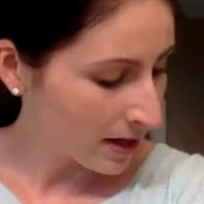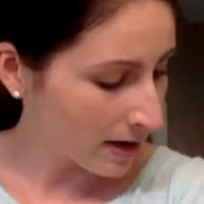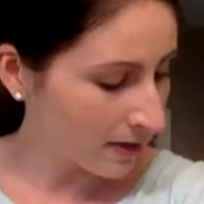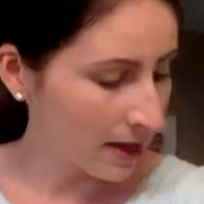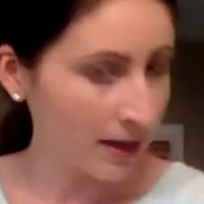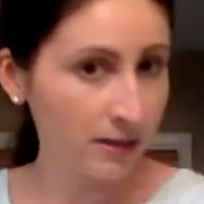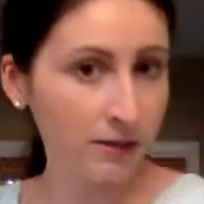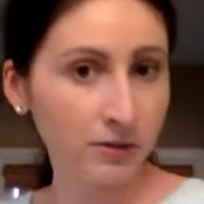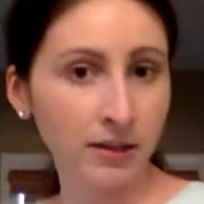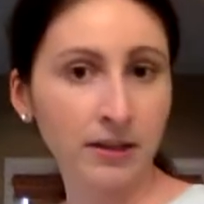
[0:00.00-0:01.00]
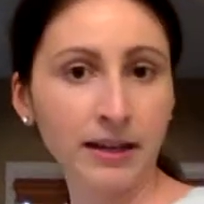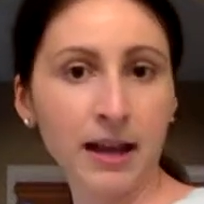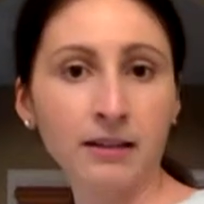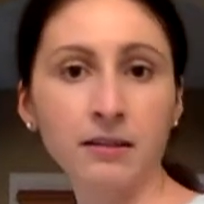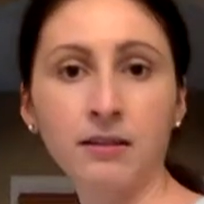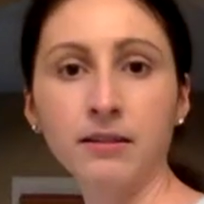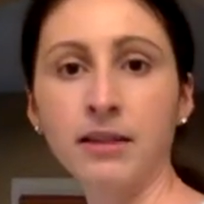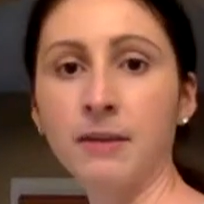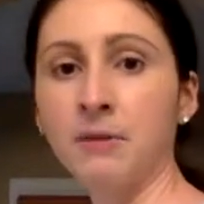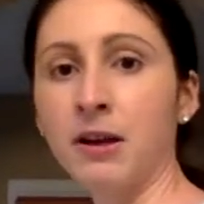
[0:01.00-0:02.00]
And then you can, again,
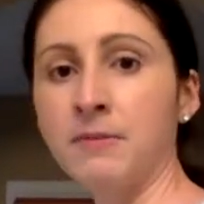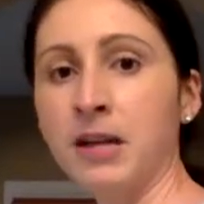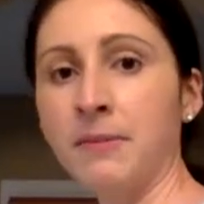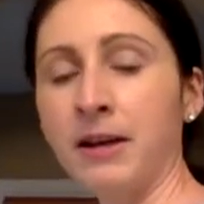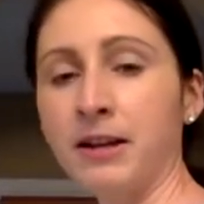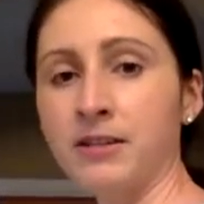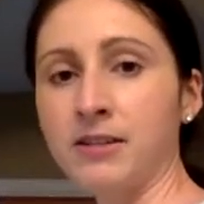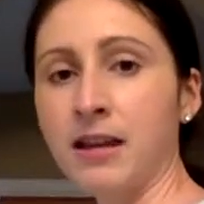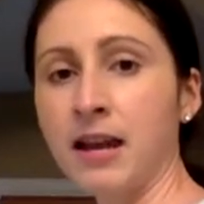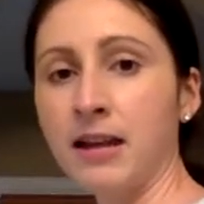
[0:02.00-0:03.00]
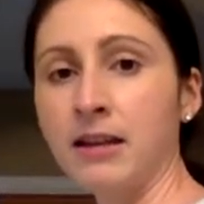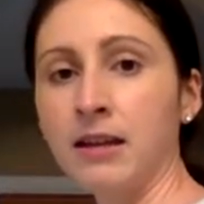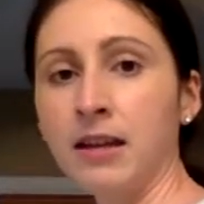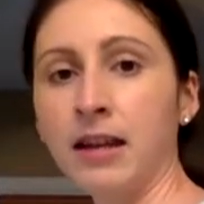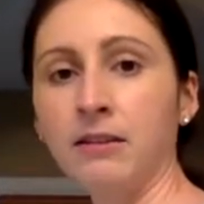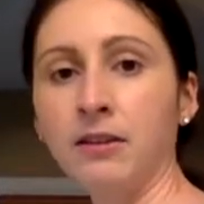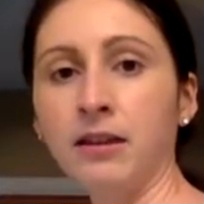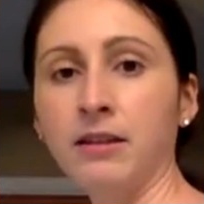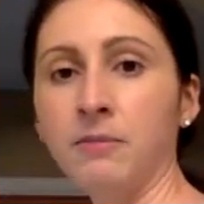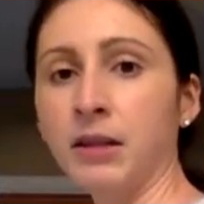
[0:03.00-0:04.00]
keep your arm down by your side and look
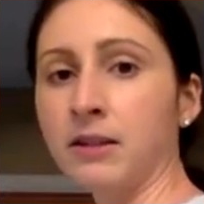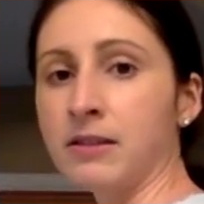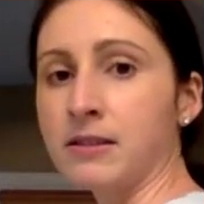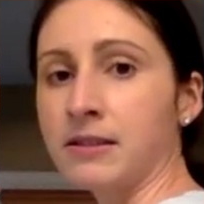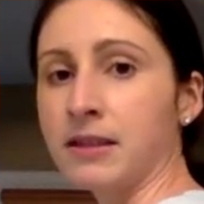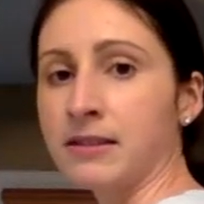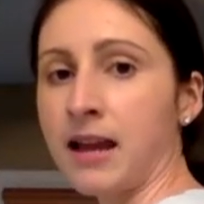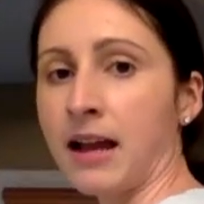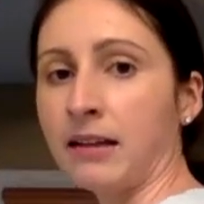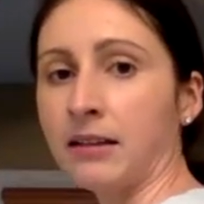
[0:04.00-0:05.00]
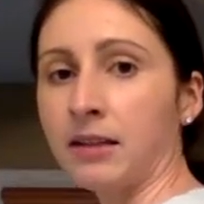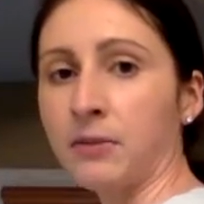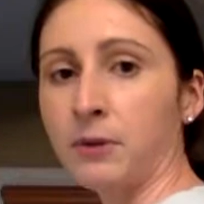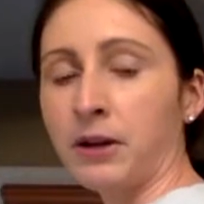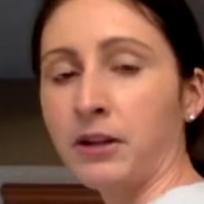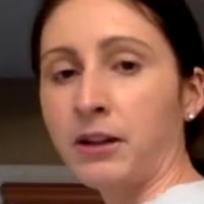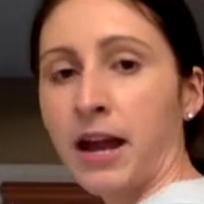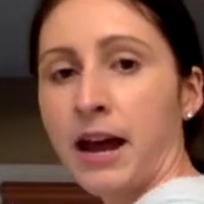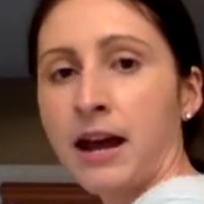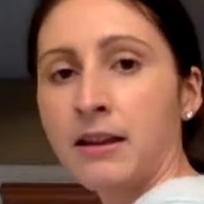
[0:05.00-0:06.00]
in the mirror to see exactly where you're
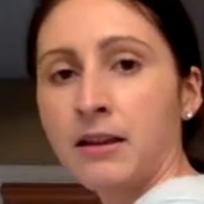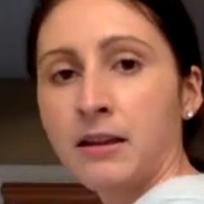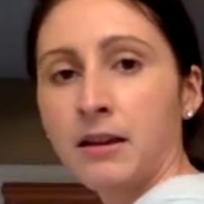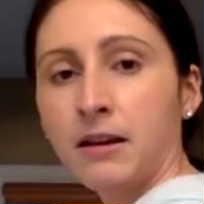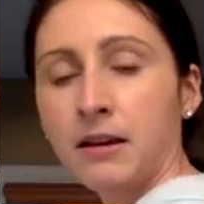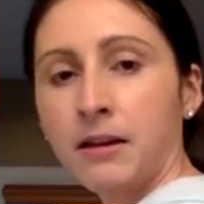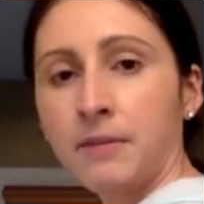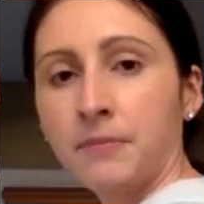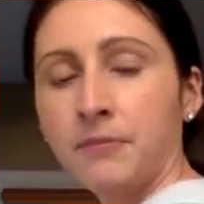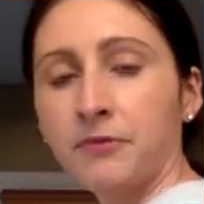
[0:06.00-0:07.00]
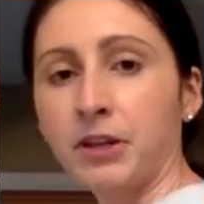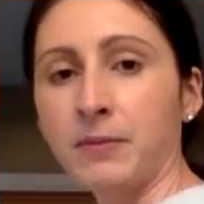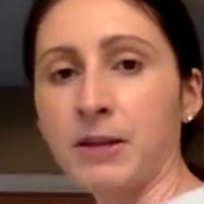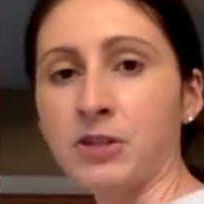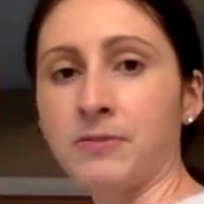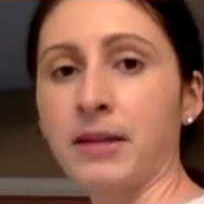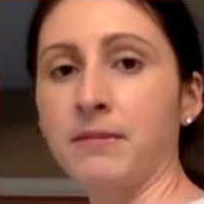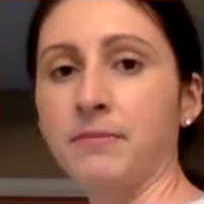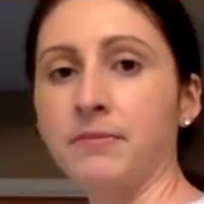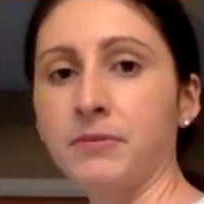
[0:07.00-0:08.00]
at for your measurement.
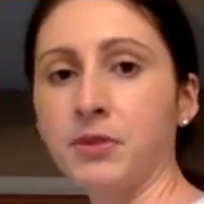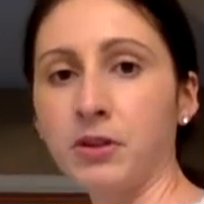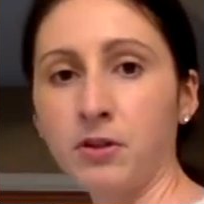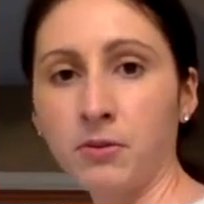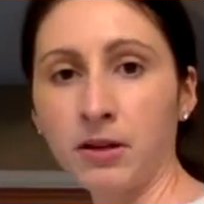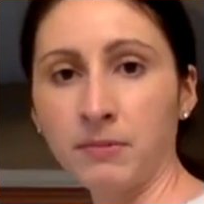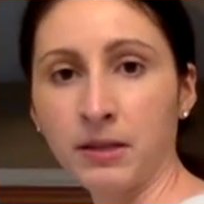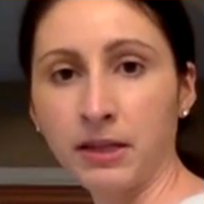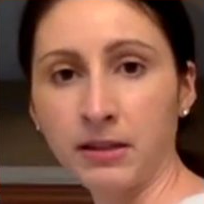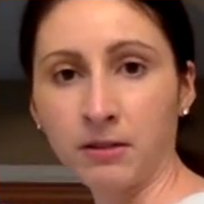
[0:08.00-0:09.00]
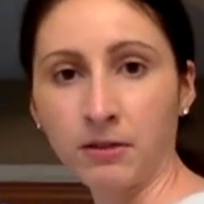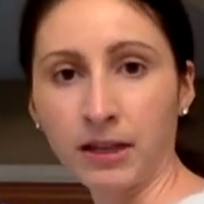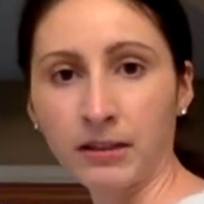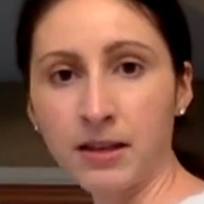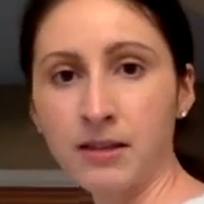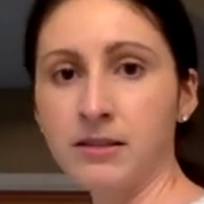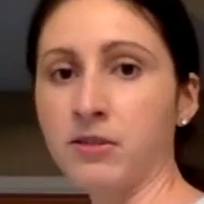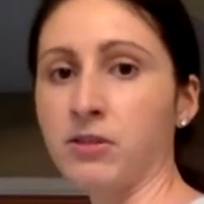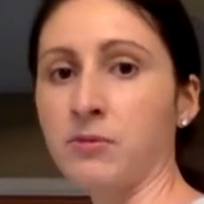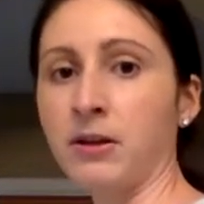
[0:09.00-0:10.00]
So you don't want to be, like this.
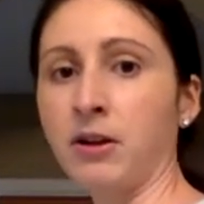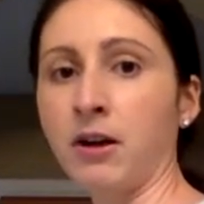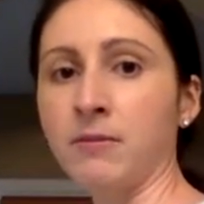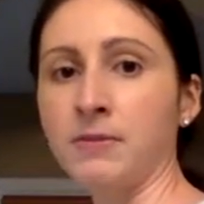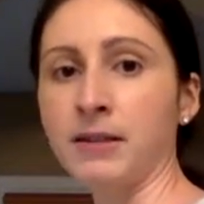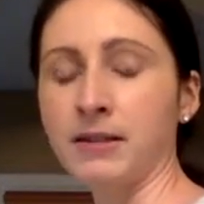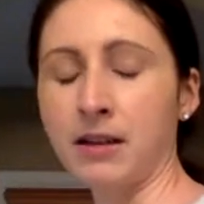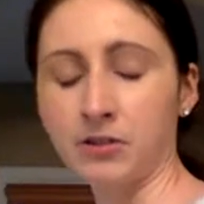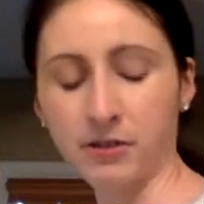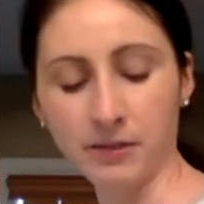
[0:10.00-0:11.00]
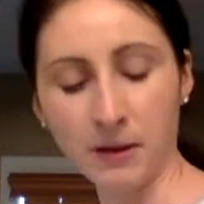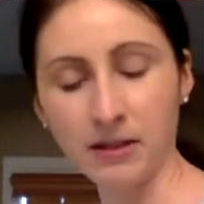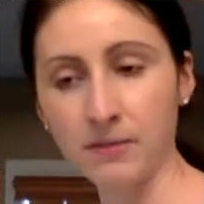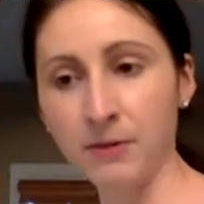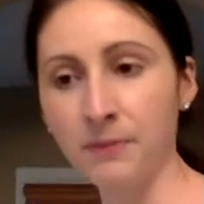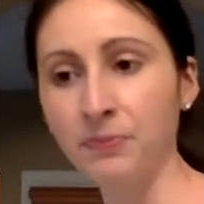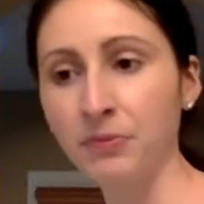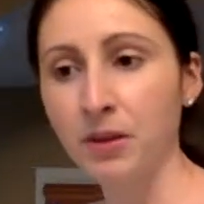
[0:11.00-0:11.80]
You just want your arm to be as natural as possible.